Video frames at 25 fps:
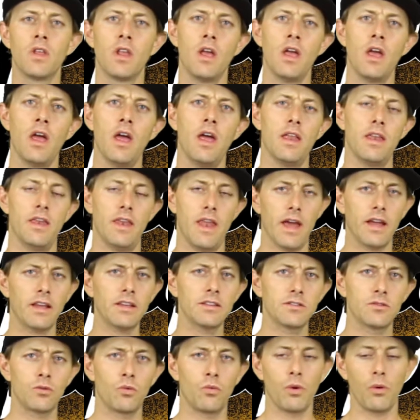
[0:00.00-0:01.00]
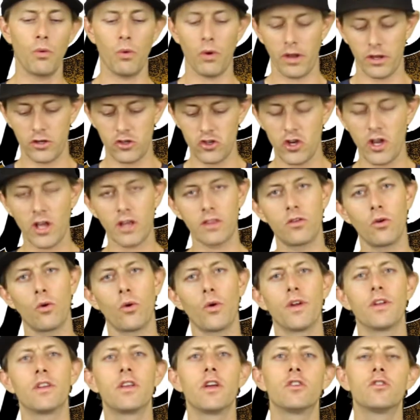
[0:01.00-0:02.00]
Next, we want to check the
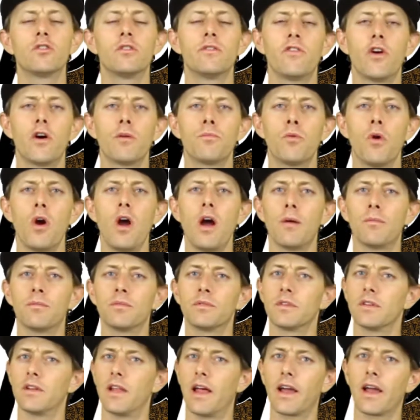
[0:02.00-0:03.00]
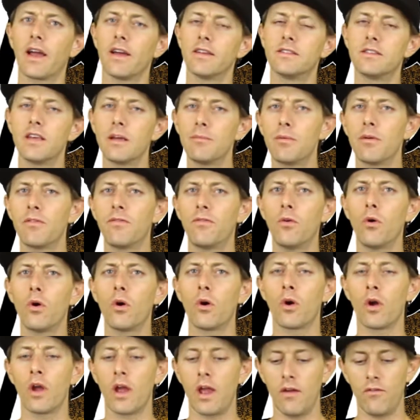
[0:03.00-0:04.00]
orientation of our props. Like I said before,
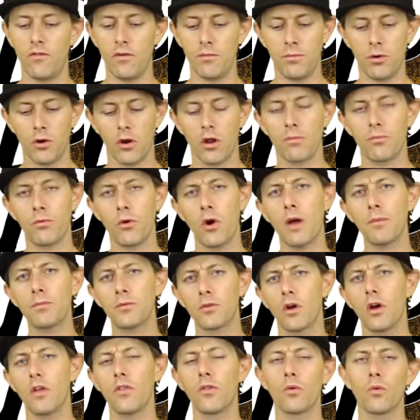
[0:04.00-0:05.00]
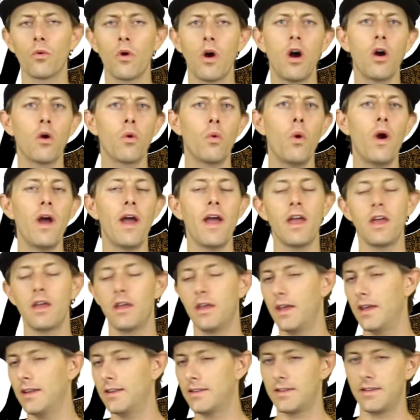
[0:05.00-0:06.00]
if we put our props on the wrong way,
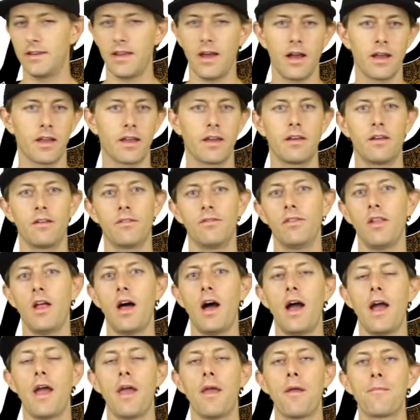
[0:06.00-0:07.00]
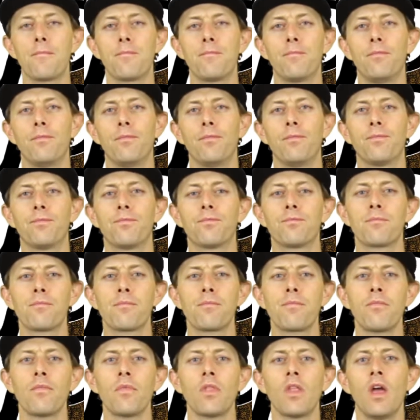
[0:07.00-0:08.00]
it's not going to fly.
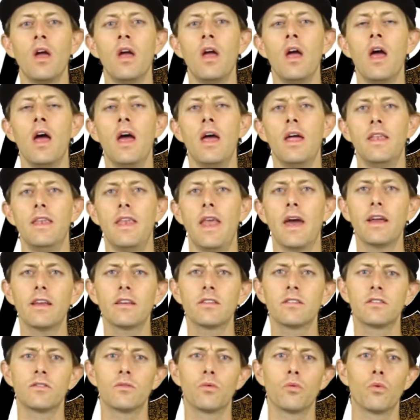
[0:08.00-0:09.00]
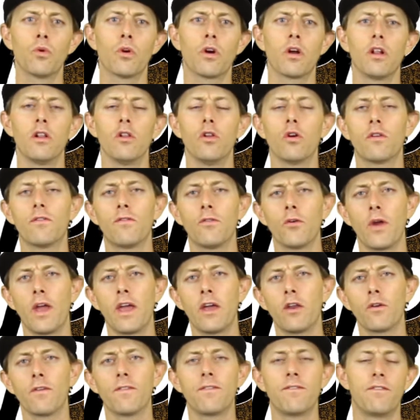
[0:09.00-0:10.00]
Next, we're going to look for
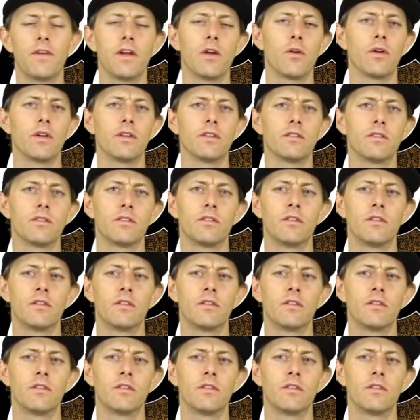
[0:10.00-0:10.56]
interference.